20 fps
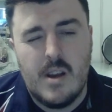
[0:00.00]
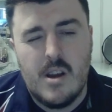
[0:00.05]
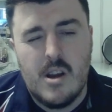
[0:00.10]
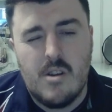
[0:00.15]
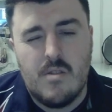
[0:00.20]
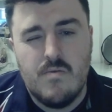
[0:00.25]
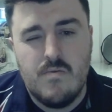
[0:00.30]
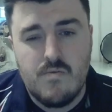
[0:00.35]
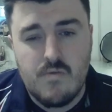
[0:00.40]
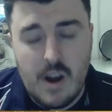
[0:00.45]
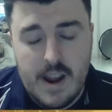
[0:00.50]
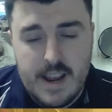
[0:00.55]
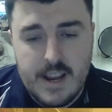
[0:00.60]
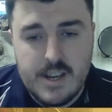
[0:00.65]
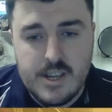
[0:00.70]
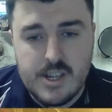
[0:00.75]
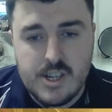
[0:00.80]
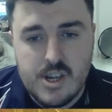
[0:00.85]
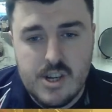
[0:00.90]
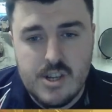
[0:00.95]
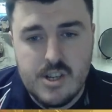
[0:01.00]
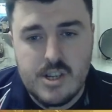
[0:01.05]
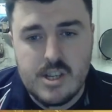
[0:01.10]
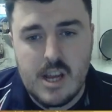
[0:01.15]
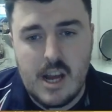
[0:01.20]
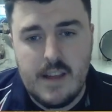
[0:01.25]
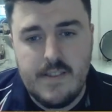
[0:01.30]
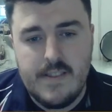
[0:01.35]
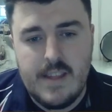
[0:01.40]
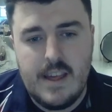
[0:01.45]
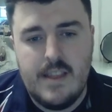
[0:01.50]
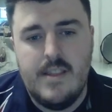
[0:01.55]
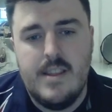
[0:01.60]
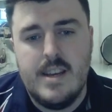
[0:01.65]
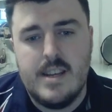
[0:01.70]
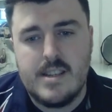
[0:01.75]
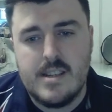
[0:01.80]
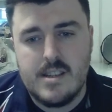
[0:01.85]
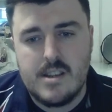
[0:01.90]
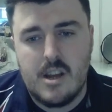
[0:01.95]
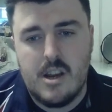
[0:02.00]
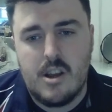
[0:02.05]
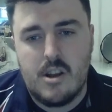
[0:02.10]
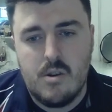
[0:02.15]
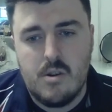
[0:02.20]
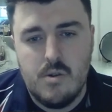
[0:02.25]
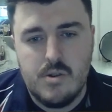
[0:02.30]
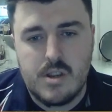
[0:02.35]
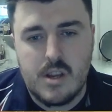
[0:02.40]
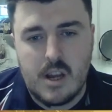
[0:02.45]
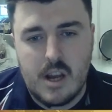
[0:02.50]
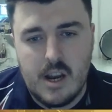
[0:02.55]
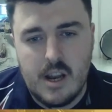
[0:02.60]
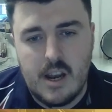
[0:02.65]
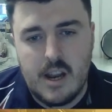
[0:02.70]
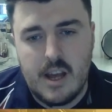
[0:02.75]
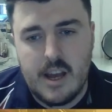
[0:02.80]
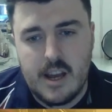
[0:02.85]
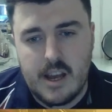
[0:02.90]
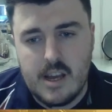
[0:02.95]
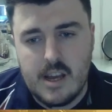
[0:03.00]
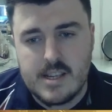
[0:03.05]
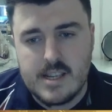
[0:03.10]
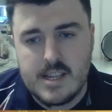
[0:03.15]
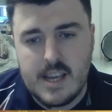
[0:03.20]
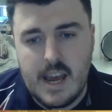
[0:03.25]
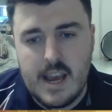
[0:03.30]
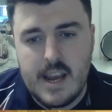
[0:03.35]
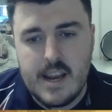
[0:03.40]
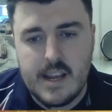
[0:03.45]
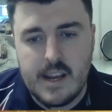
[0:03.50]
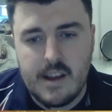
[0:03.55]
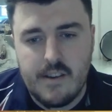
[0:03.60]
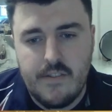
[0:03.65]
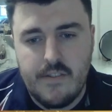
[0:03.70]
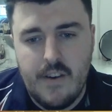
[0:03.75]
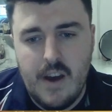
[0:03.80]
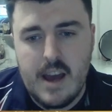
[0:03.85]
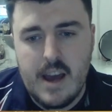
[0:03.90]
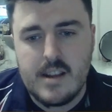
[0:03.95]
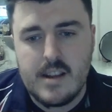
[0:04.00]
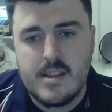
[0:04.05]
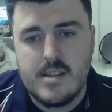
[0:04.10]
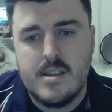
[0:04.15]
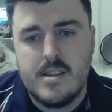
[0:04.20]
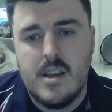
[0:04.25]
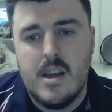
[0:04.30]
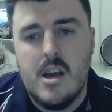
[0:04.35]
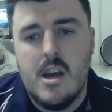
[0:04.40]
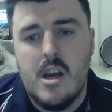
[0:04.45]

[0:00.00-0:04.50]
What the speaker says: Rangers, and then this is going to cause a kind of like a cascading effect.